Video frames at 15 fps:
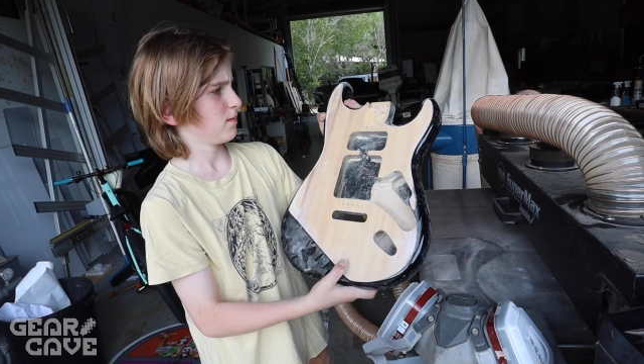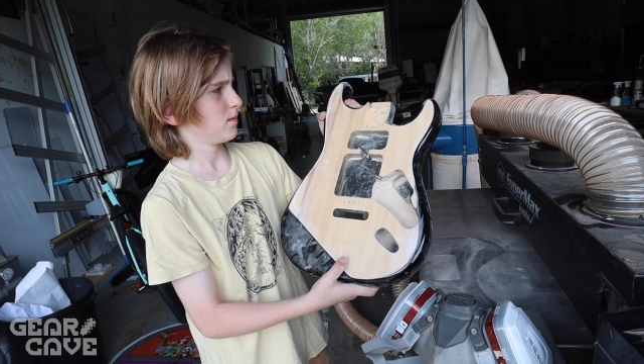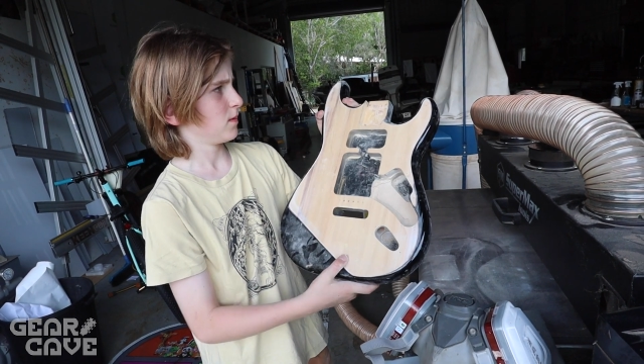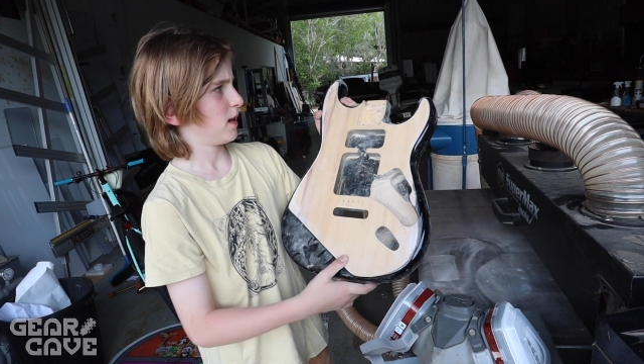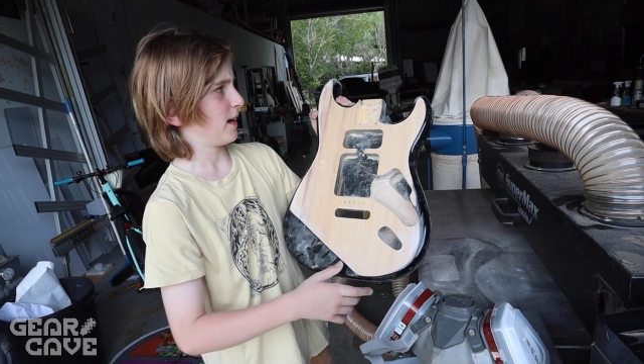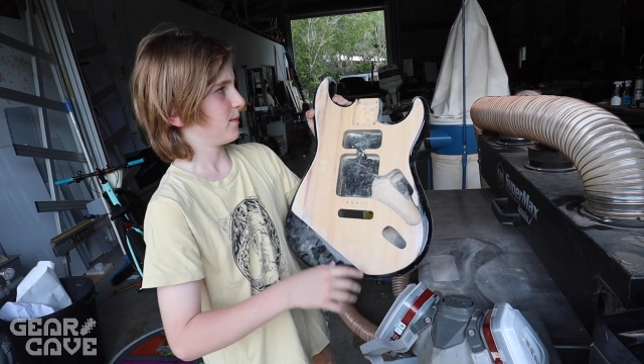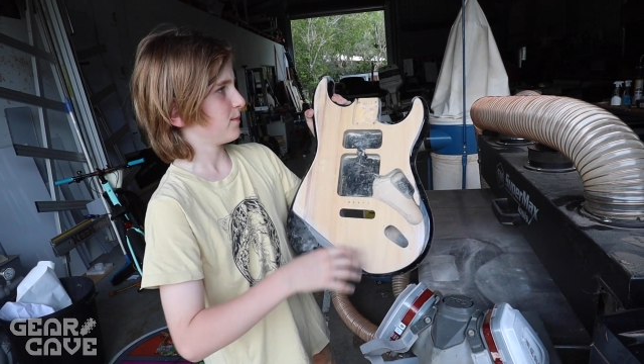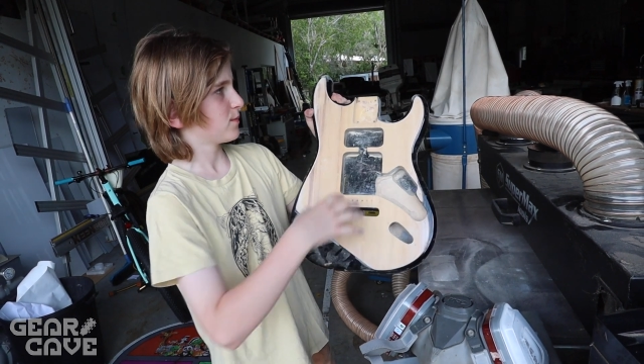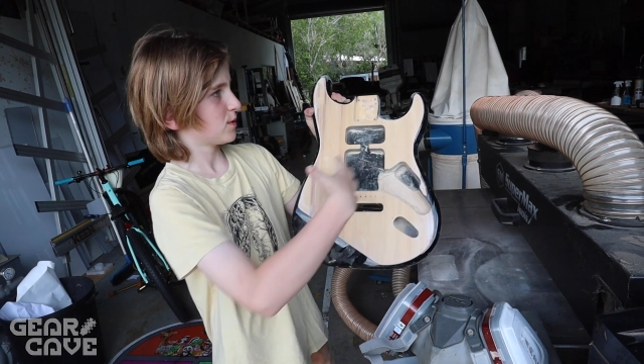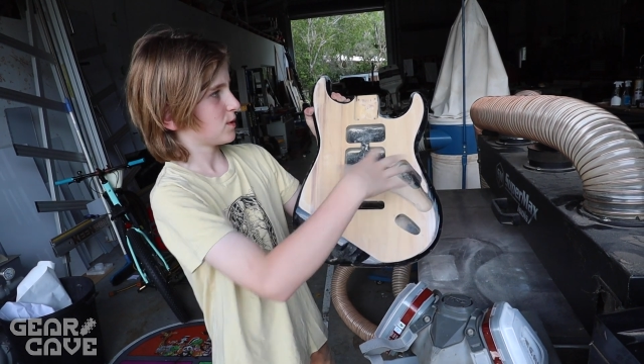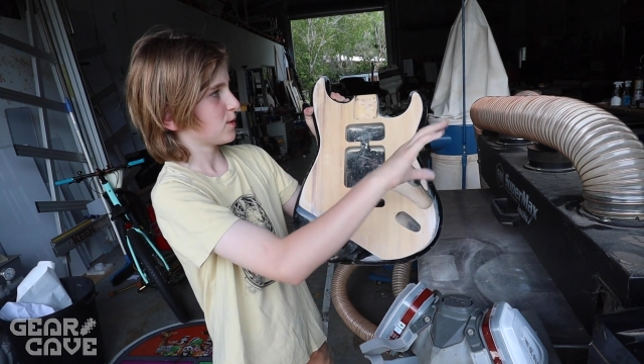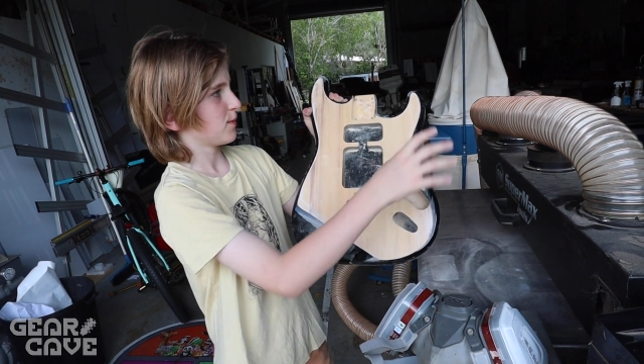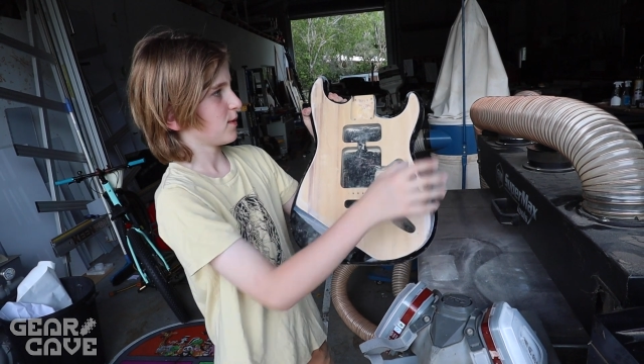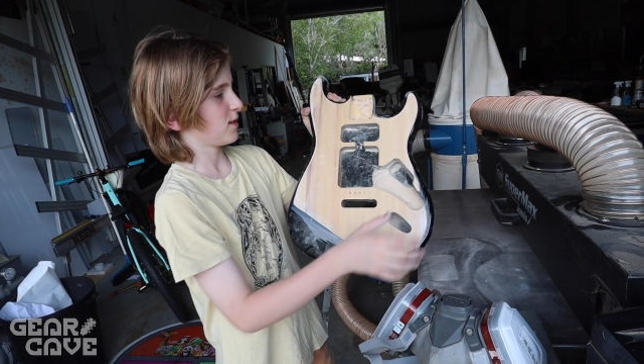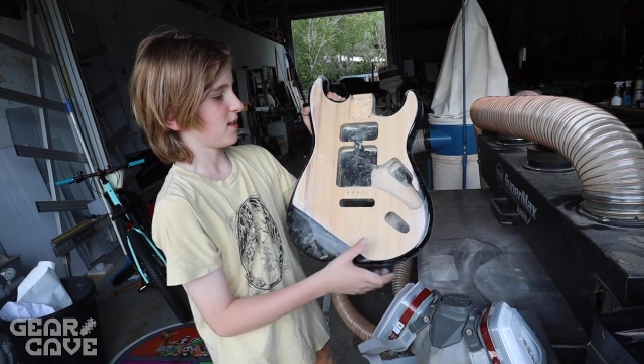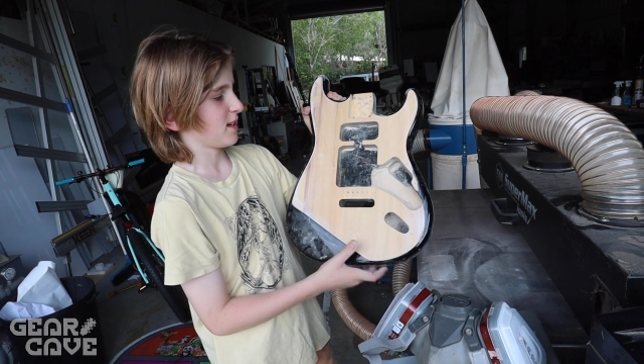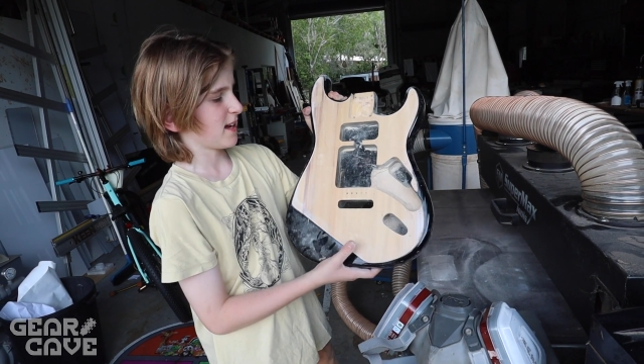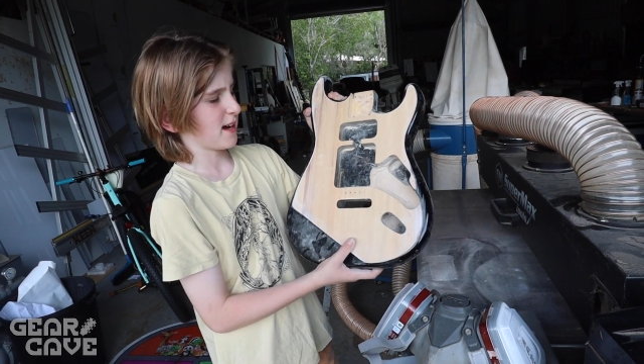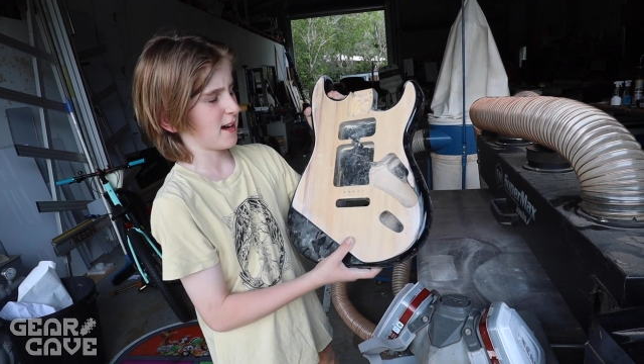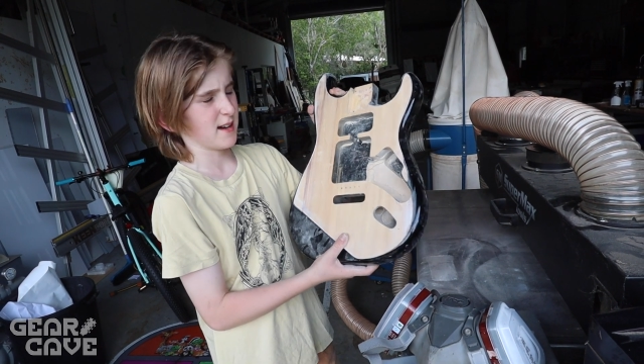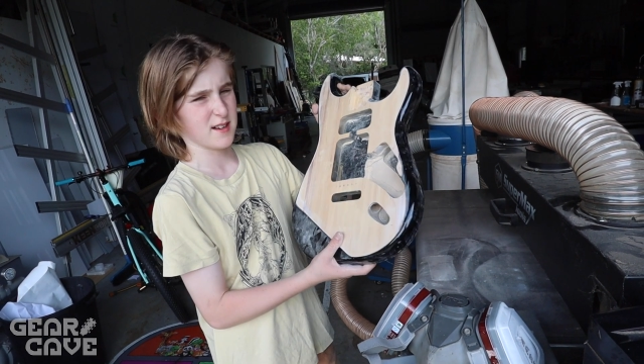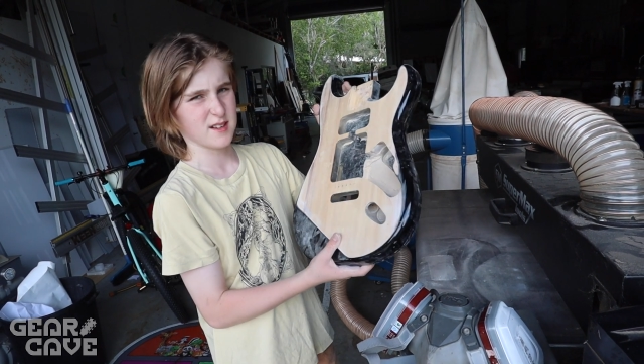we should weigh it just
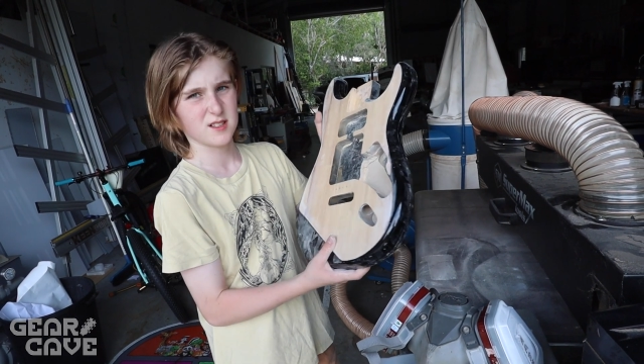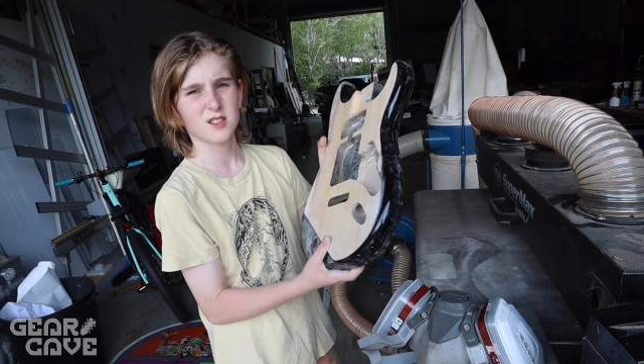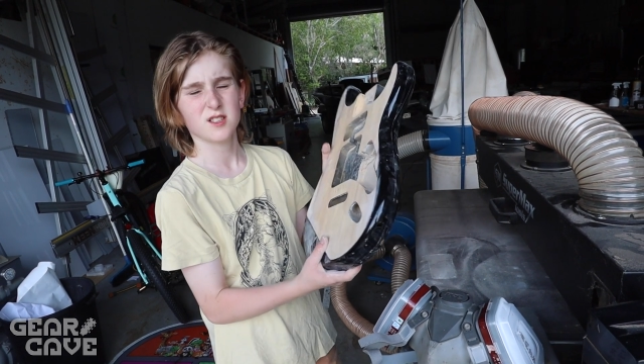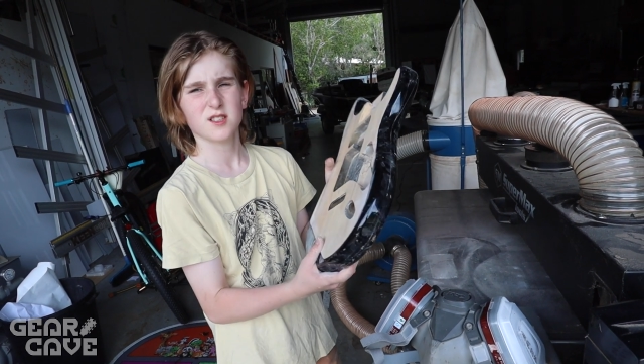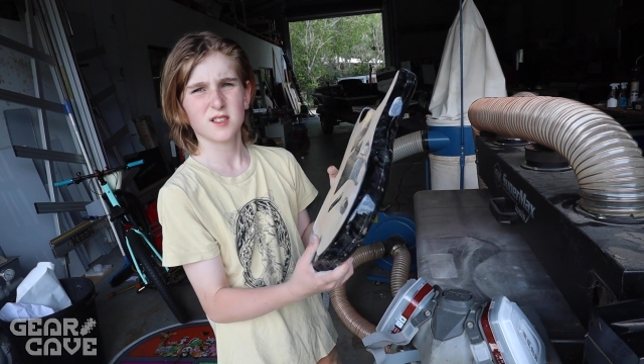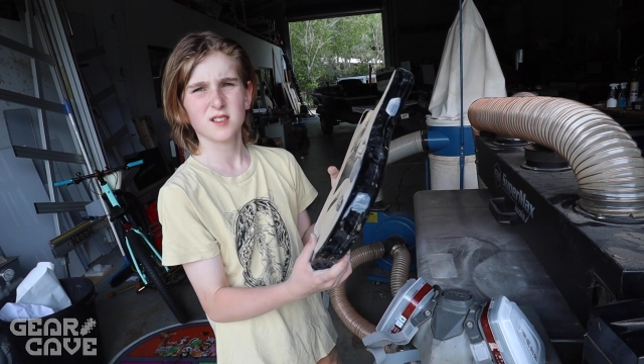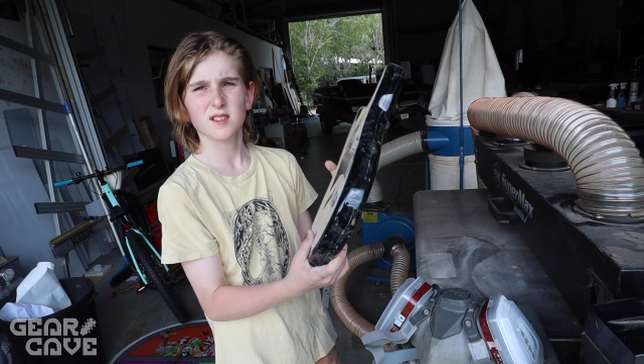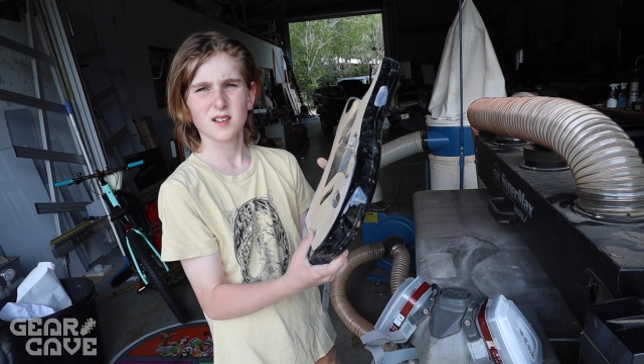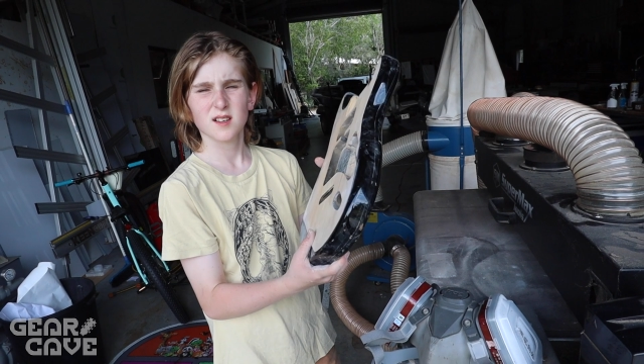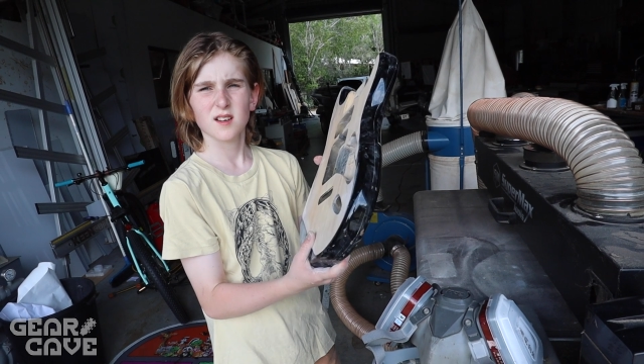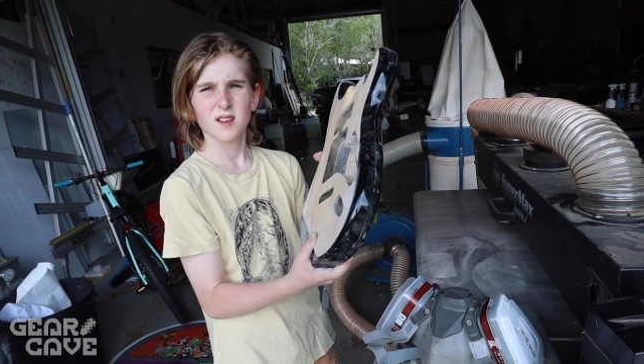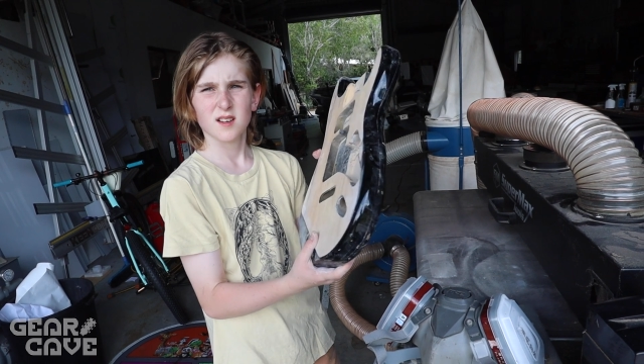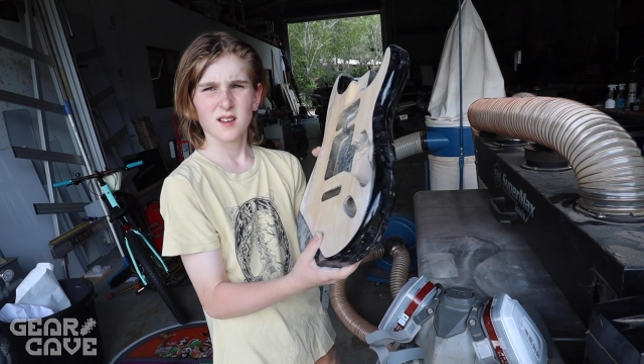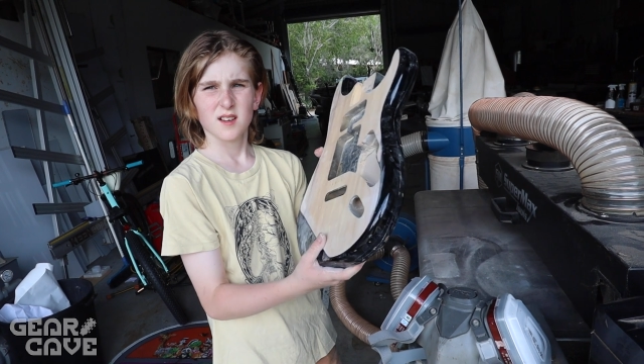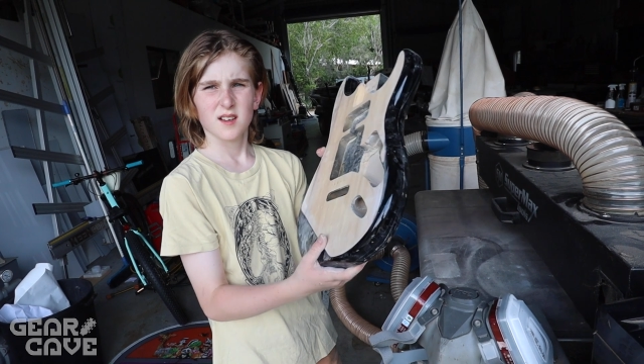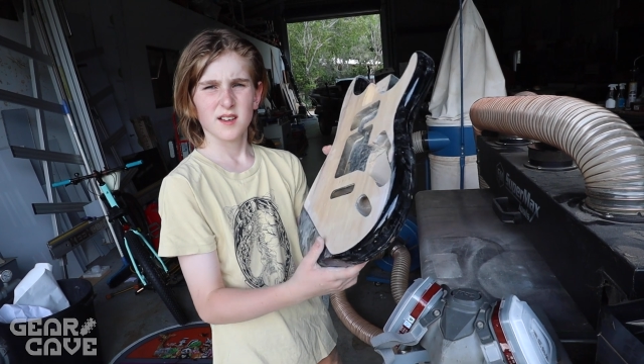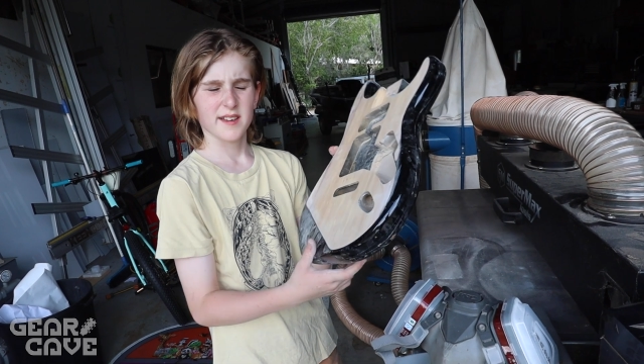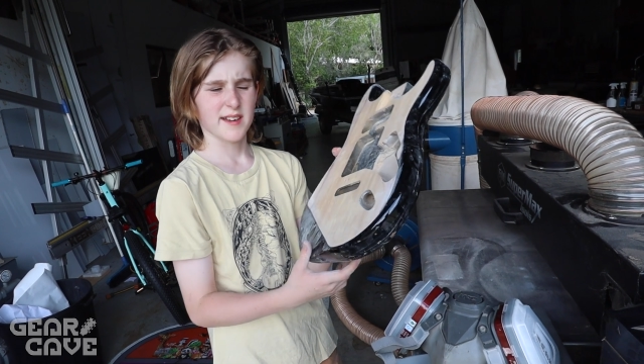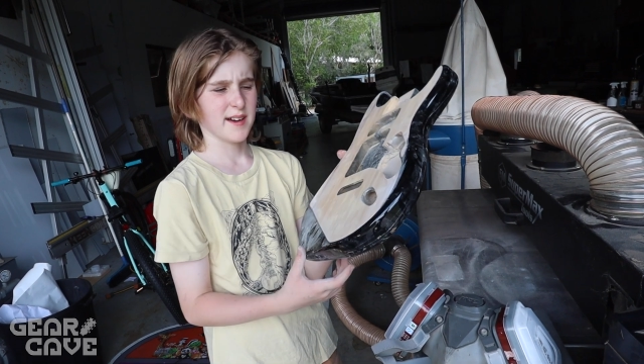to sort of get a baseline.